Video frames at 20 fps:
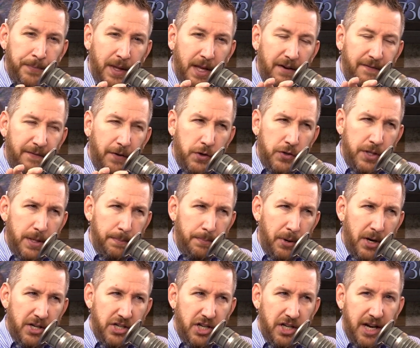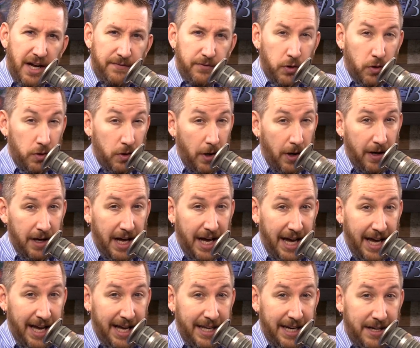first impression after a long
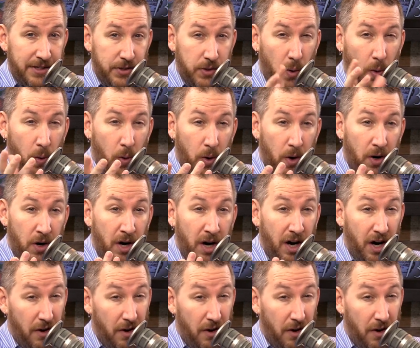hiatus or